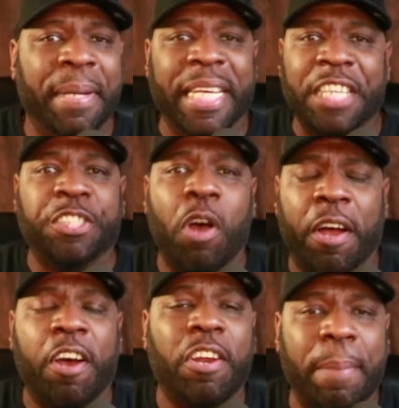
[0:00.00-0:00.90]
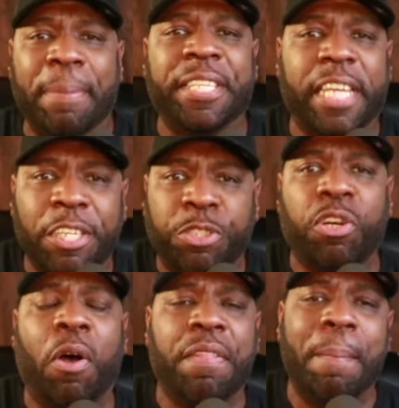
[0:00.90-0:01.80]
because you aren't going to be able to
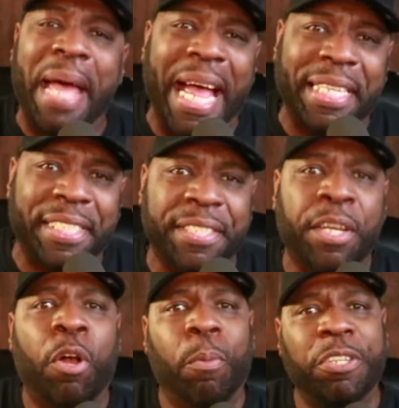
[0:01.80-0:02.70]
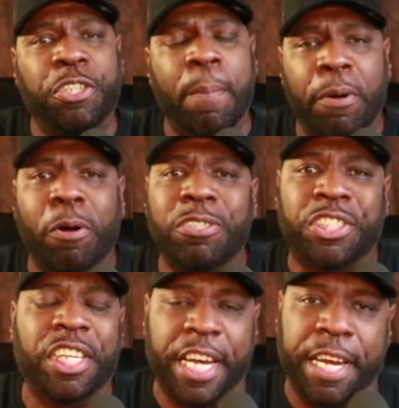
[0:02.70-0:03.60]
control the masses with your
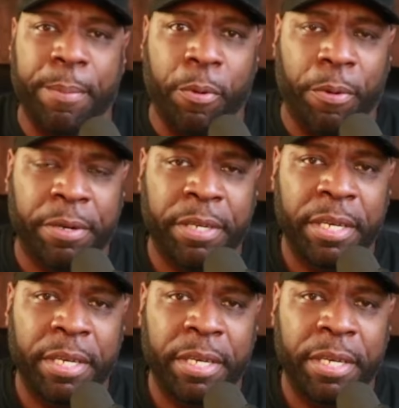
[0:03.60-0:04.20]
bullshit anymore.